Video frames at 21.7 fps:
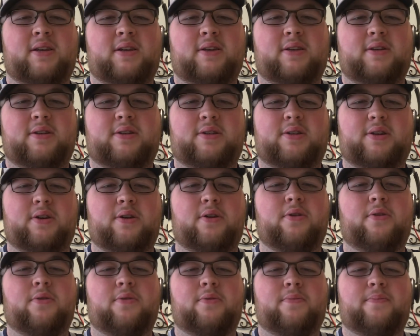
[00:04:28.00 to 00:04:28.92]

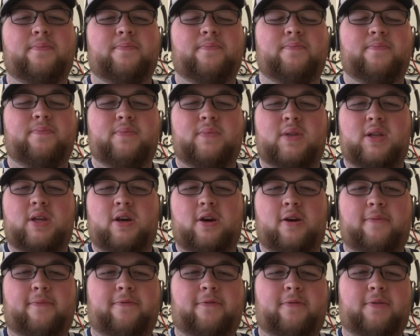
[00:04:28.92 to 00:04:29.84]
So
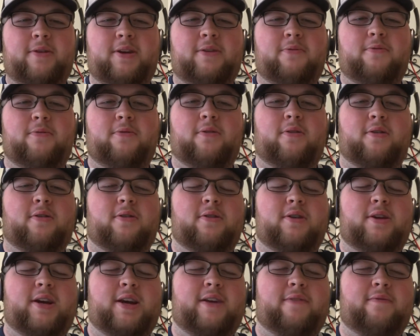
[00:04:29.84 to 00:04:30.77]
hopefully we're going
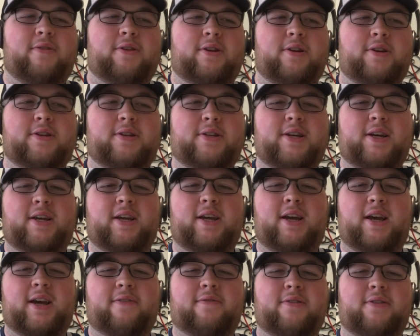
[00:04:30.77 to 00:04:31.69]
to have a good second
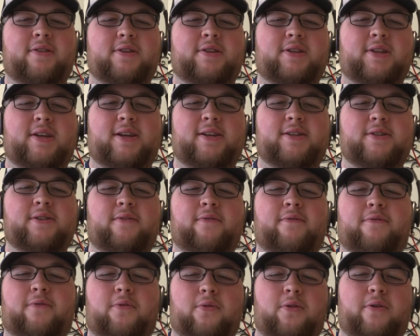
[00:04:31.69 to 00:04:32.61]
half to the season,
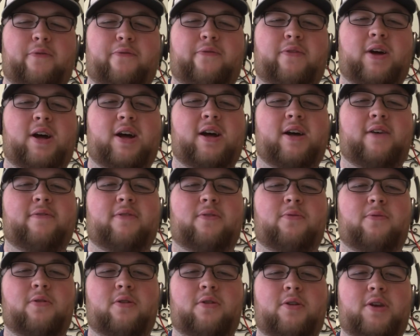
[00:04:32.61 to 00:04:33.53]
4-5, and
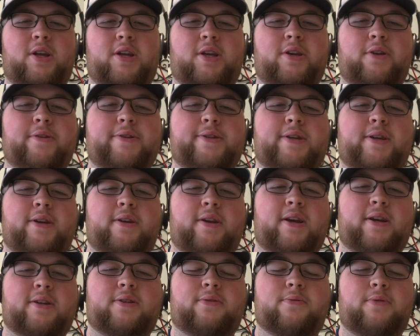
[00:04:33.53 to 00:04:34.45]
we're on to Houston
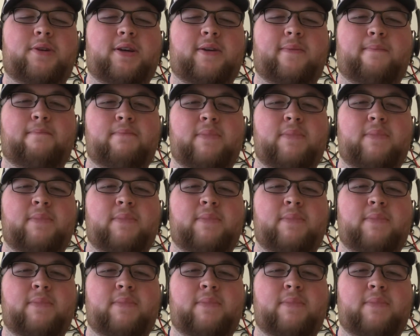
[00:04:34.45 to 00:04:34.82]
next week.